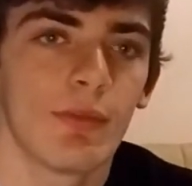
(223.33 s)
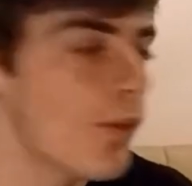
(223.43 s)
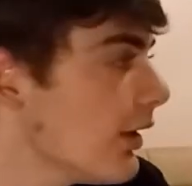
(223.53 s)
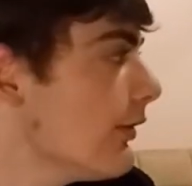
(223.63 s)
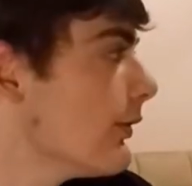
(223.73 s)

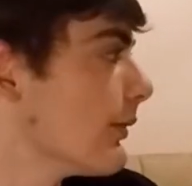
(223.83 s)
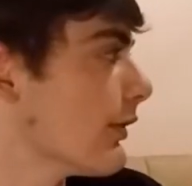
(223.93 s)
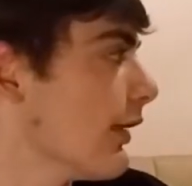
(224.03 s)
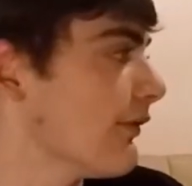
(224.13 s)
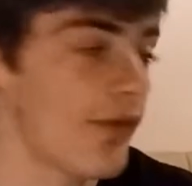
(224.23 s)
What are you doing with
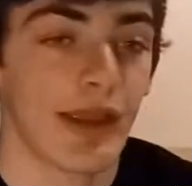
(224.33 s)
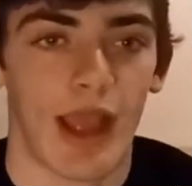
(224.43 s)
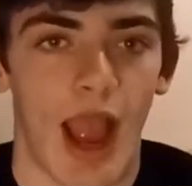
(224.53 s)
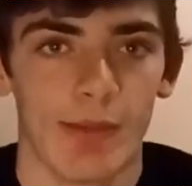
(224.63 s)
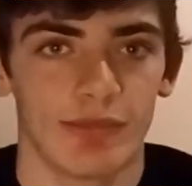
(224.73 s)
your life?
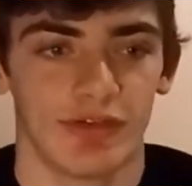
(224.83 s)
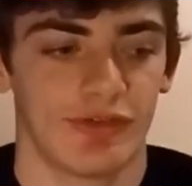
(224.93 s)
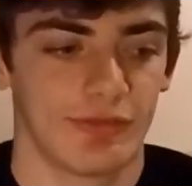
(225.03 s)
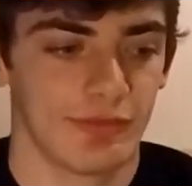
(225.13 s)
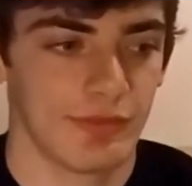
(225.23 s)
Like I'm
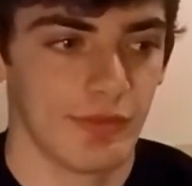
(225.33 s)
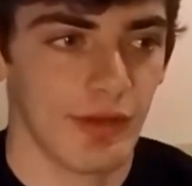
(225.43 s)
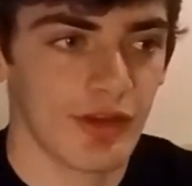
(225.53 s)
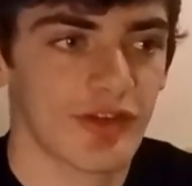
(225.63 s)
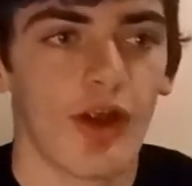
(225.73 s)
just
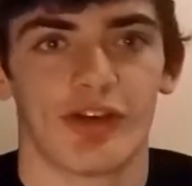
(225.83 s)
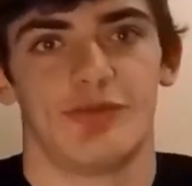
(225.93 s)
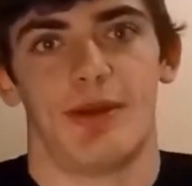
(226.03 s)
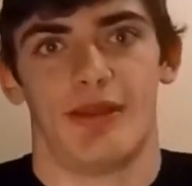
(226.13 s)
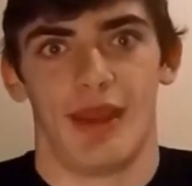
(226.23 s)

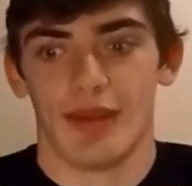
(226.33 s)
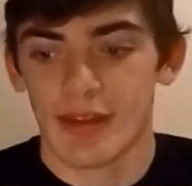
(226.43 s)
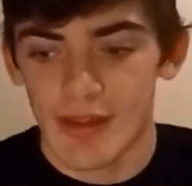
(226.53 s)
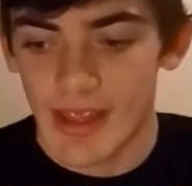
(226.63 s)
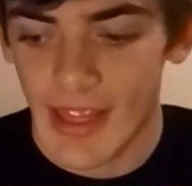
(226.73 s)
astonished by
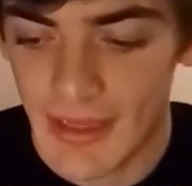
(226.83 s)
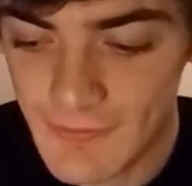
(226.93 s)
that.